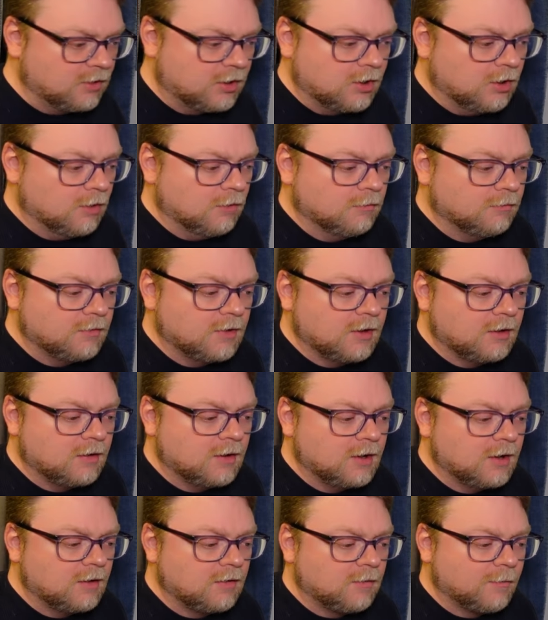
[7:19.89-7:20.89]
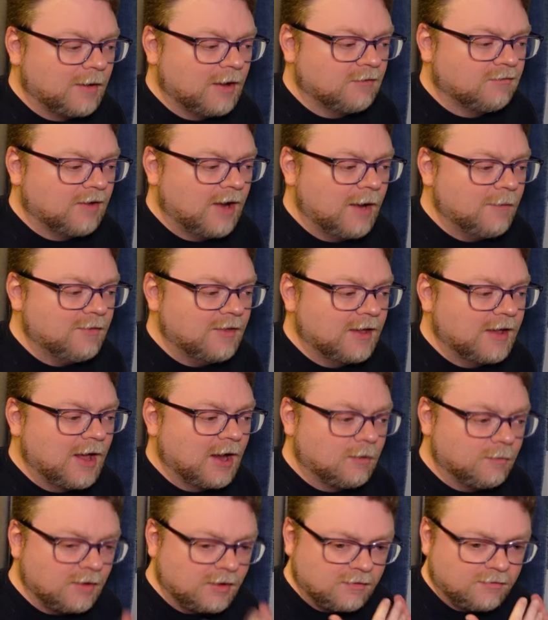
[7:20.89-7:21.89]
You know, it's about time they
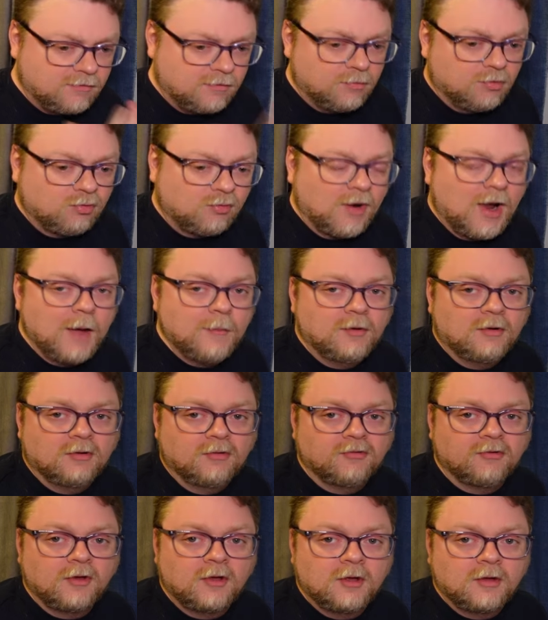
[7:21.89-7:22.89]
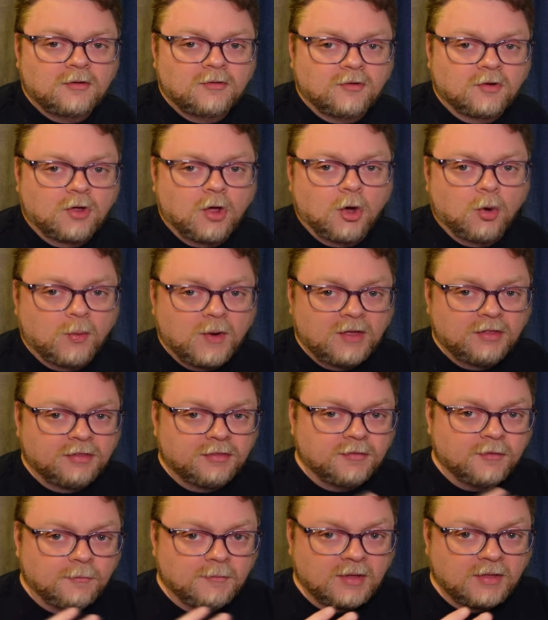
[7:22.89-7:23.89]
got a million subscribers to go
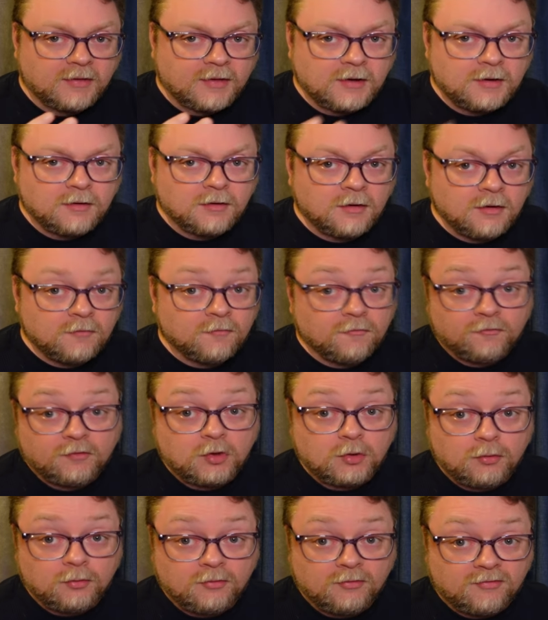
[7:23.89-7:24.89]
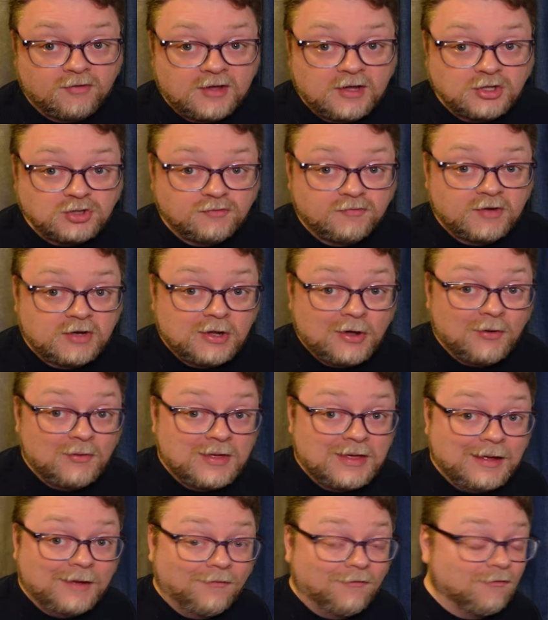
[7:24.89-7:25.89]
with the million views each video
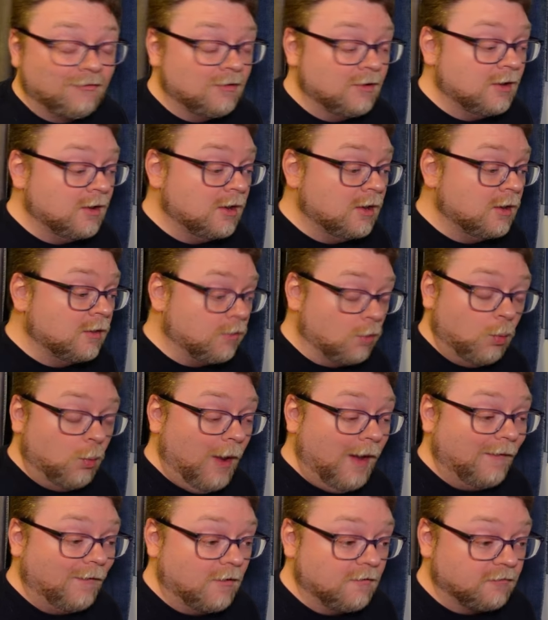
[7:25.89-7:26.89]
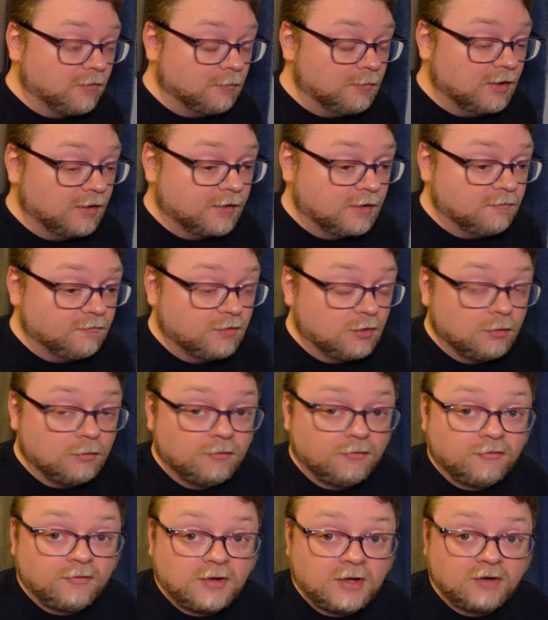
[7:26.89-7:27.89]
gets. The well over a million
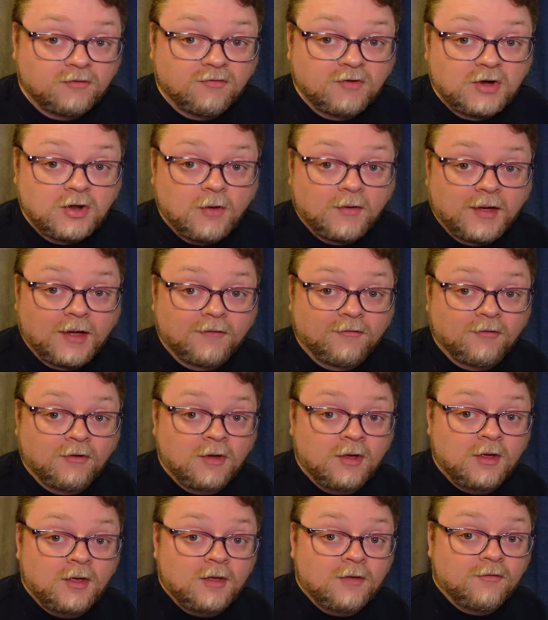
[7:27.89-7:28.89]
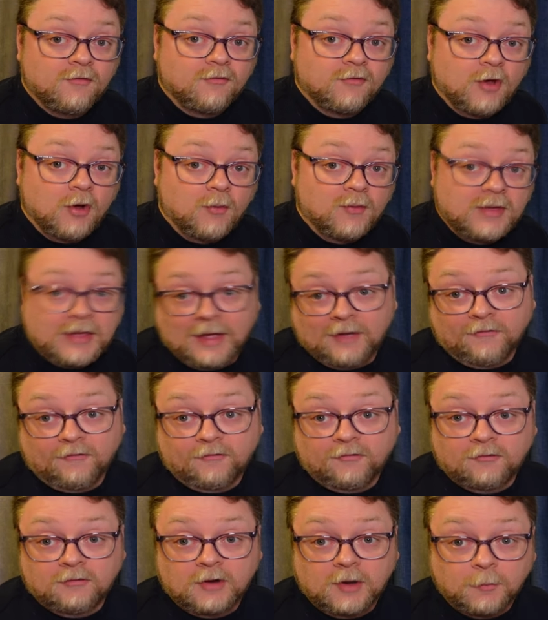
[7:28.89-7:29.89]
views each video gets. So,
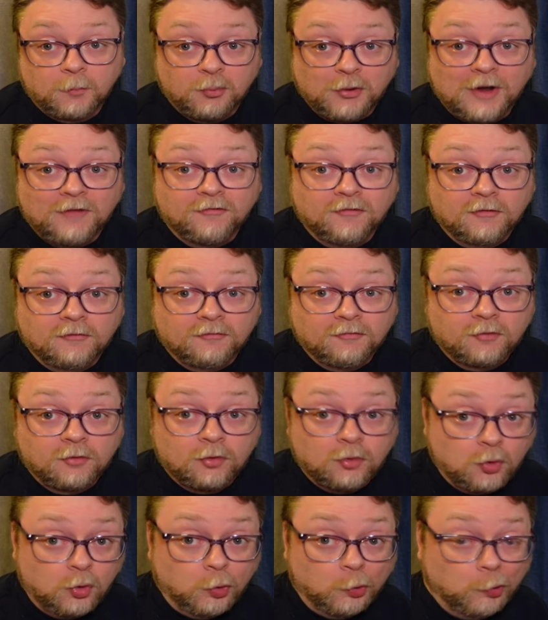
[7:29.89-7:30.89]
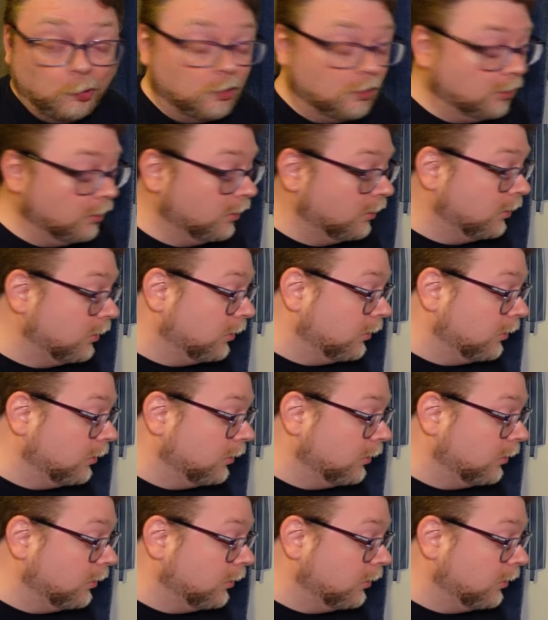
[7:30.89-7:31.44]
yes, impressive, cool.